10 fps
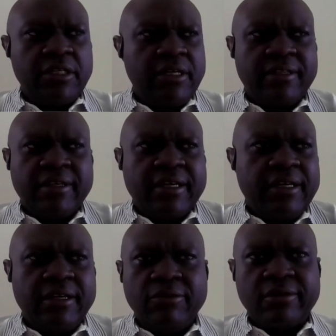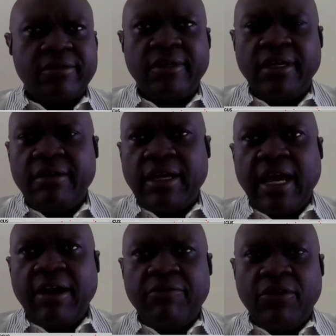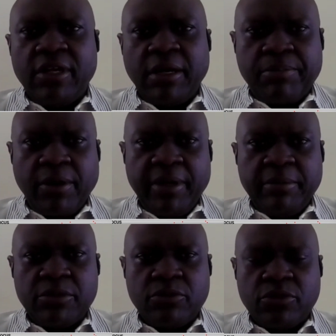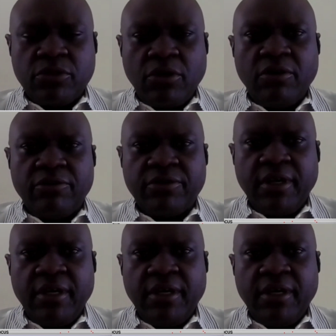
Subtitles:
And you're thinking, look, I have other problems to solve,